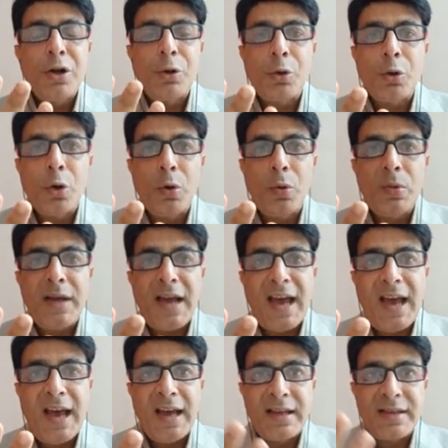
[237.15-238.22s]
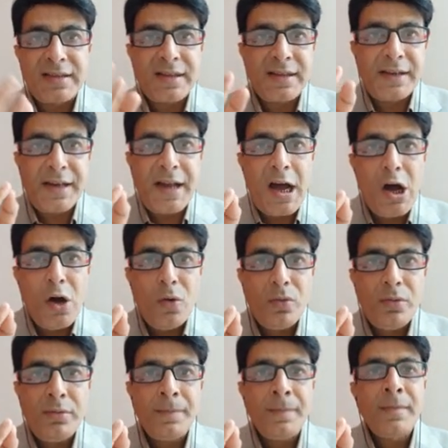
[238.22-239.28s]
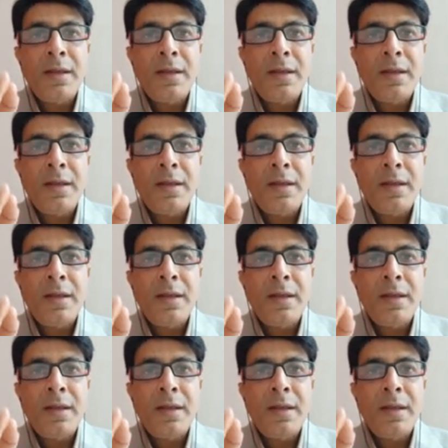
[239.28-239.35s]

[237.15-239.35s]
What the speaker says: known as noun,